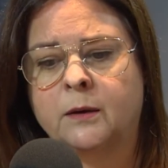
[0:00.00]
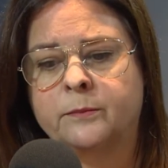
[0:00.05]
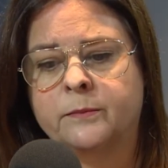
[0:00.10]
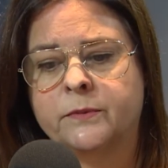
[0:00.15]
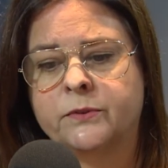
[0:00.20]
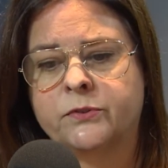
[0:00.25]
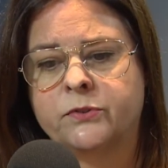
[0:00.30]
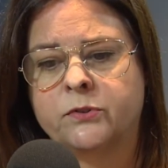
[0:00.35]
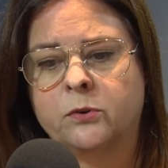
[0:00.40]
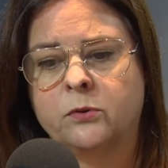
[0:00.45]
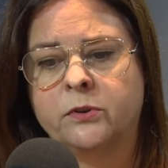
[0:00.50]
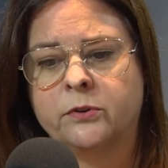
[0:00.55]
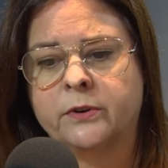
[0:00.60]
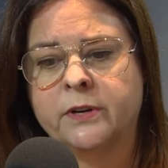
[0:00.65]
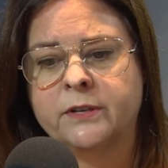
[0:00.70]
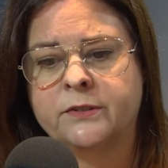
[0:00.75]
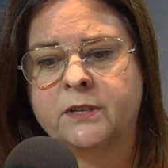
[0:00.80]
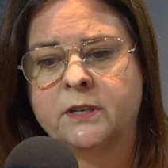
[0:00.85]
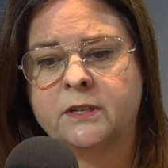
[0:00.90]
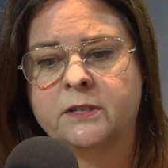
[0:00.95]
So there
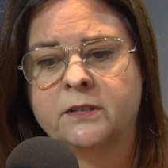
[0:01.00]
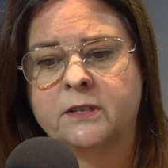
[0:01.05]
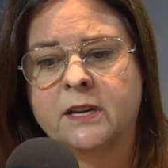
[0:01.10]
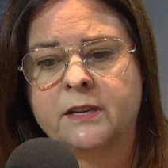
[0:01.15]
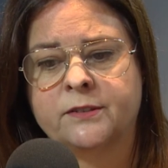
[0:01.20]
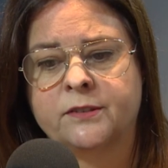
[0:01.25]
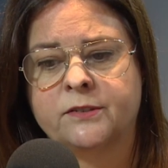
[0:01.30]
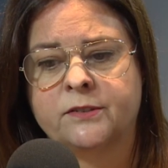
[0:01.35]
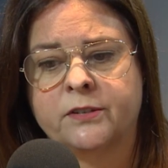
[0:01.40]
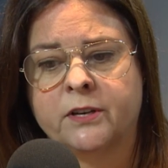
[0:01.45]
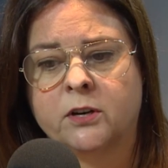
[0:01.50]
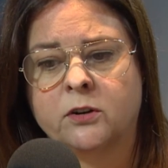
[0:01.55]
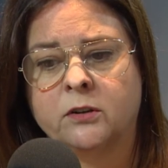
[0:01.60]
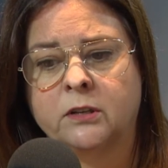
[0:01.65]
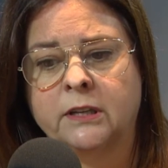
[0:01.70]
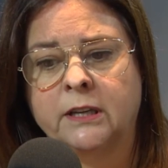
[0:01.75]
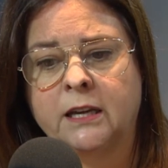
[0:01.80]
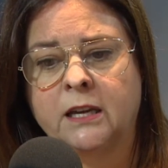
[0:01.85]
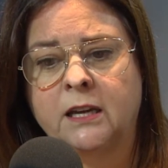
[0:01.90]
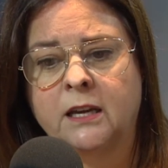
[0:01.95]
isn't
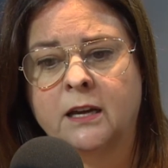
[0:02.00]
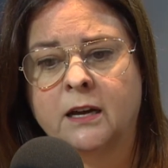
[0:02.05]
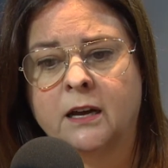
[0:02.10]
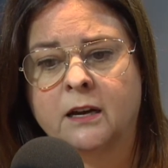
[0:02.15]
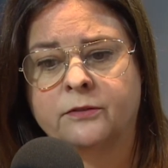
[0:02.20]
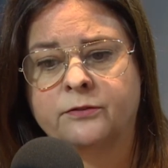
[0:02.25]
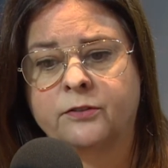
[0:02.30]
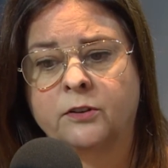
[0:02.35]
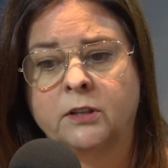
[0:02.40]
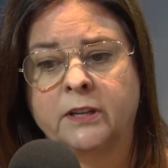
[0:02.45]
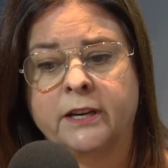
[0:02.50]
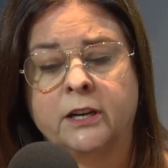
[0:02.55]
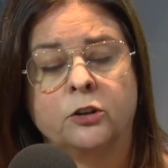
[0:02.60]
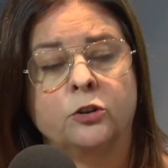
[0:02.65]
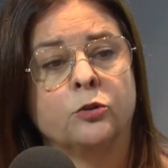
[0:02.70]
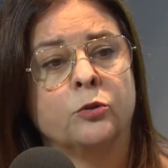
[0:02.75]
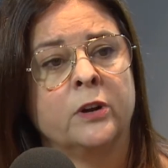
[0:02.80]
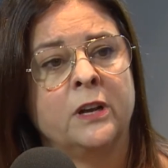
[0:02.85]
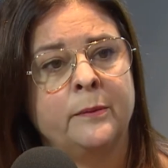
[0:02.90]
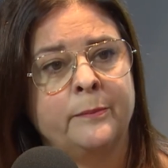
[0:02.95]
necessarily full
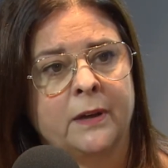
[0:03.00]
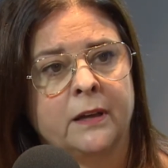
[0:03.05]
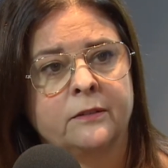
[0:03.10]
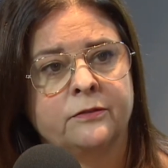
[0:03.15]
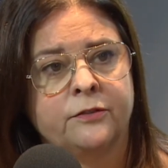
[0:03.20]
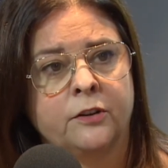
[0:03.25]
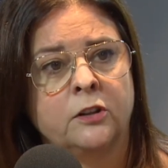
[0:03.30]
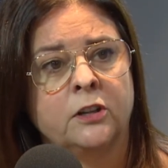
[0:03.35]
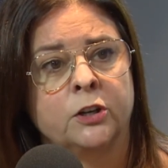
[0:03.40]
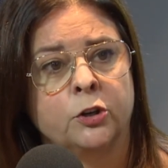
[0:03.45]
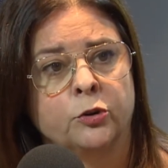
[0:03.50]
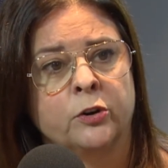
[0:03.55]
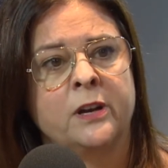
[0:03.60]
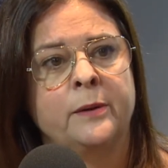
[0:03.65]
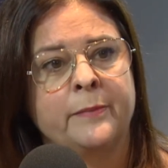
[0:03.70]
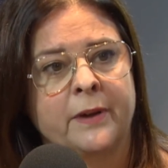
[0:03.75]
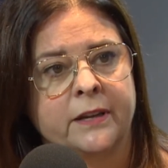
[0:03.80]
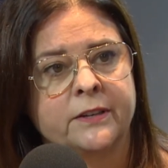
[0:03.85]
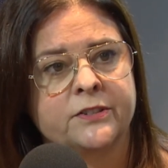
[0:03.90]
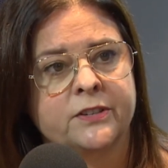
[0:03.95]

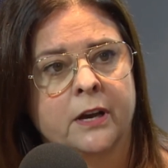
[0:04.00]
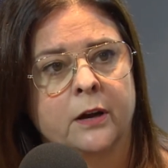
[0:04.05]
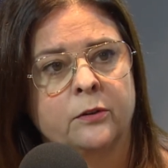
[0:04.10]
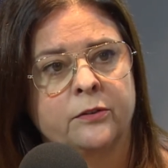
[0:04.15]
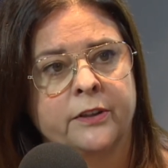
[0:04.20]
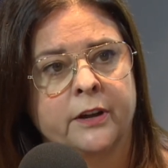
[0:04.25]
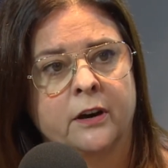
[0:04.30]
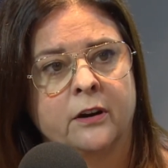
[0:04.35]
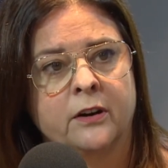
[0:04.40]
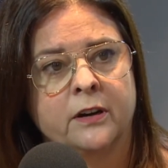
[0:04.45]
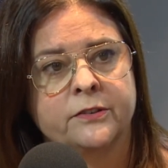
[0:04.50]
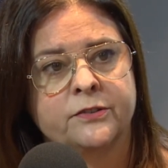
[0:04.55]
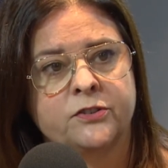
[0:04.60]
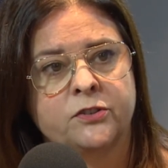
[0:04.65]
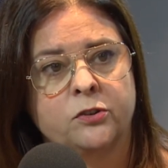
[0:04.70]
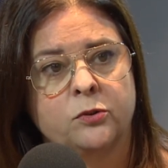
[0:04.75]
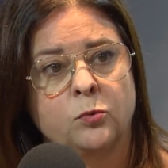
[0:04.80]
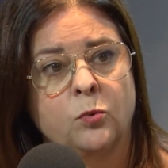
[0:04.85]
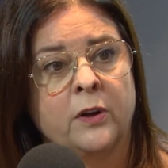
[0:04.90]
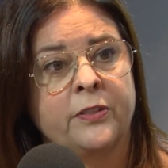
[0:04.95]
agreement out there as
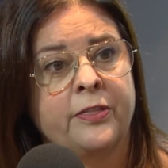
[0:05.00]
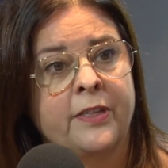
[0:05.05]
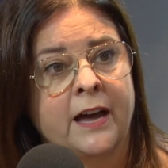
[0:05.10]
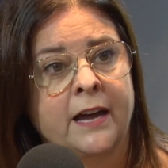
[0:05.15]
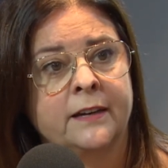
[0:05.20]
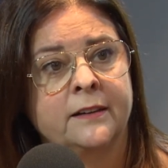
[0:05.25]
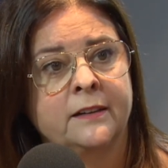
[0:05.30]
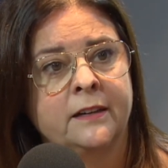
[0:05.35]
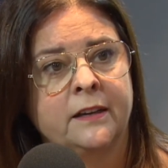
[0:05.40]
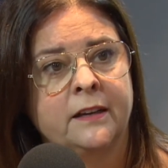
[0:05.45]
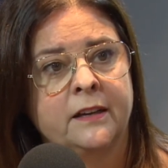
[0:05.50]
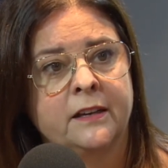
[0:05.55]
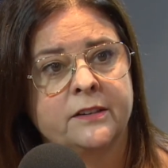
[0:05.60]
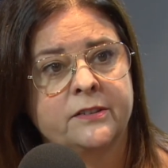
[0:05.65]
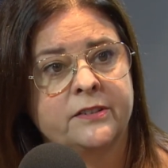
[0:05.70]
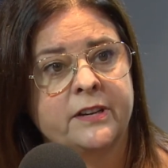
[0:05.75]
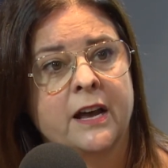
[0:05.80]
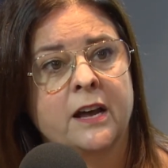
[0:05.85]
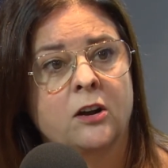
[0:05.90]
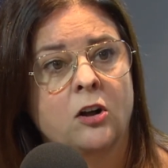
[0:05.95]
to what that
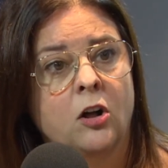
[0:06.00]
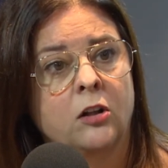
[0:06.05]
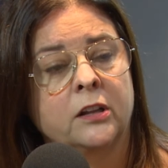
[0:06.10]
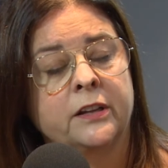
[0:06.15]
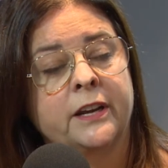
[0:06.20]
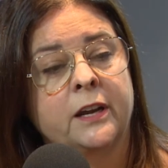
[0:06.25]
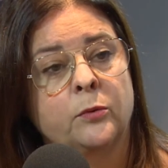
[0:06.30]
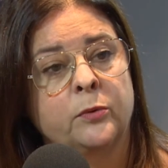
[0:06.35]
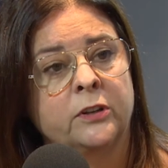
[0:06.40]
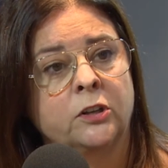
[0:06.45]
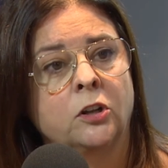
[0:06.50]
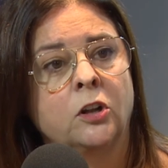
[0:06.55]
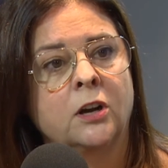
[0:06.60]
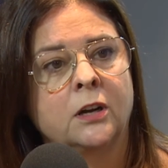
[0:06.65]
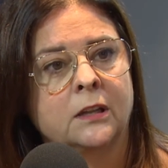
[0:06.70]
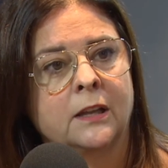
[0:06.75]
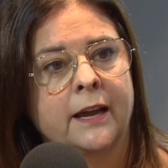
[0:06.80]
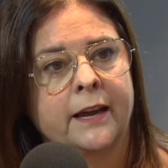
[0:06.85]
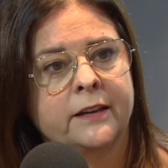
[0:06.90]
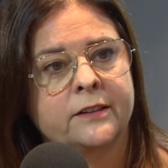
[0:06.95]
stat holiday would
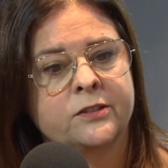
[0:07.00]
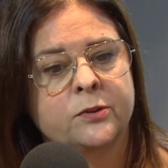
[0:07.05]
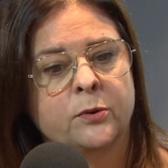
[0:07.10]
look like.